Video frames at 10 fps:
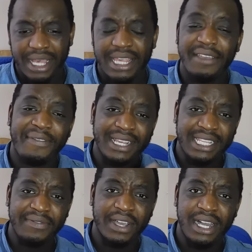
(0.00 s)
The
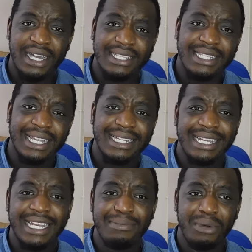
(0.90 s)
offensive cards
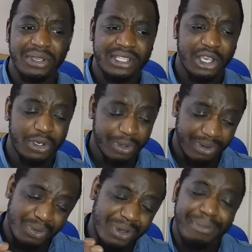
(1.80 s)
did more so.
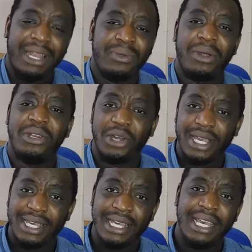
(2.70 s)
With Manuel
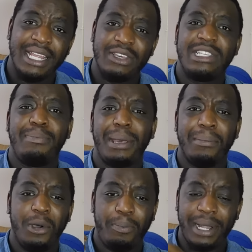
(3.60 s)
Neuer, there was a bit
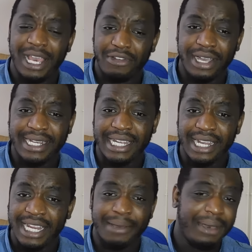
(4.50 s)
more player ID
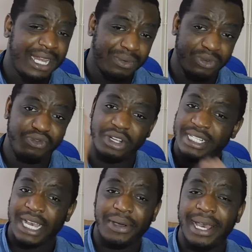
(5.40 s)
on him and he would
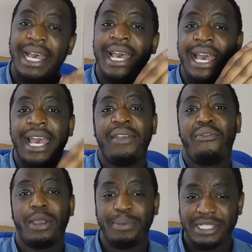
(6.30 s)
rush out at
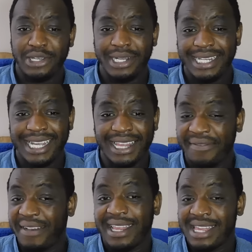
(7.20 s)
every opportunity, and the
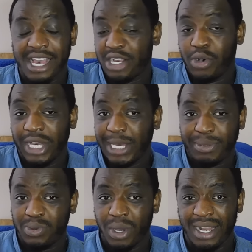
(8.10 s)
fact that
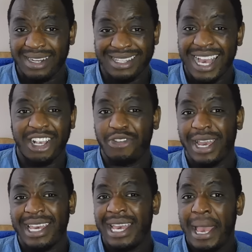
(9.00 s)
goalkeepers weren't that
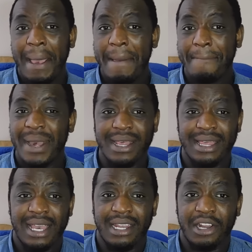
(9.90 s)
great meant
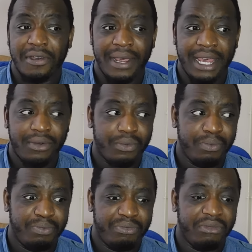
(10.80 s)
that, you know, it
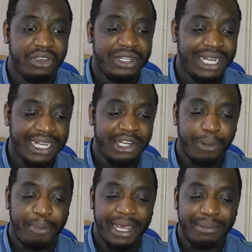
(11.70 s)
usually ended
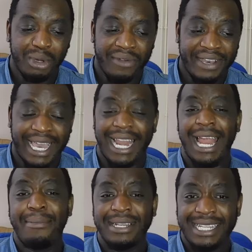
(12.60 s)
up being more of a
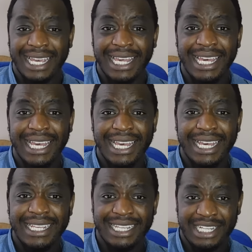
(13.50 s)
calamity
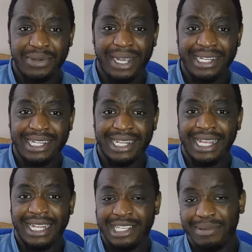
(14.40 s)
situation
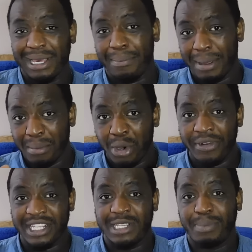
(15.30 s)
than something a bit
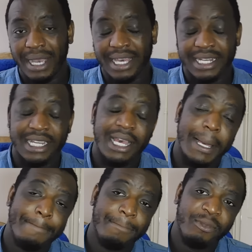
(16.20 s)
more inspired.
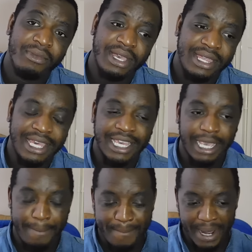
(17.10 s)
Think
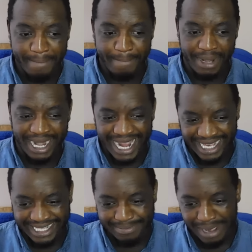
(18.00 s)
a bit
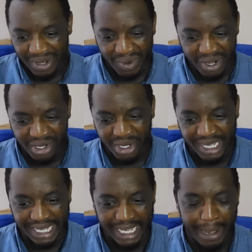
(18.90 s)
less Manuel
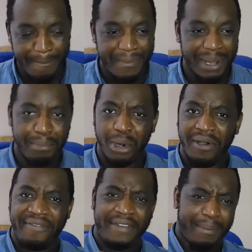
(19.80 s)
Neuer, a bit
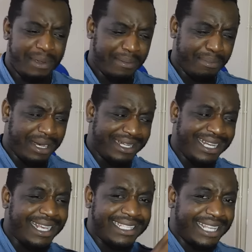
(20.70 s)
more Fabian
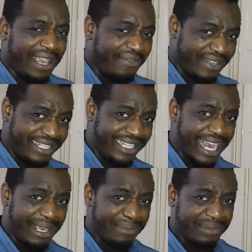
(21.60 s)
Barthez, David
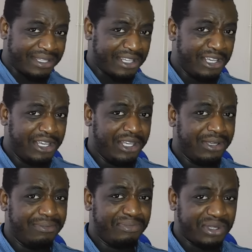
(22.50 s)
James
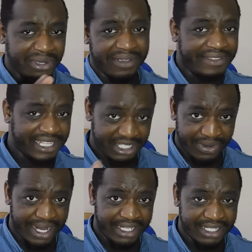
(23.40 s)
sort of
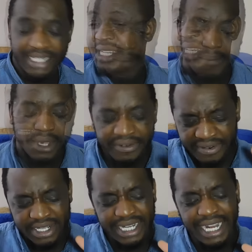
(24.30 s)
situation.
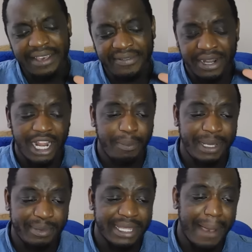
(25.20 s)
Unfortunately for a lot of
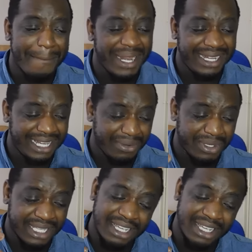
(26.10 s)
people, that meant it was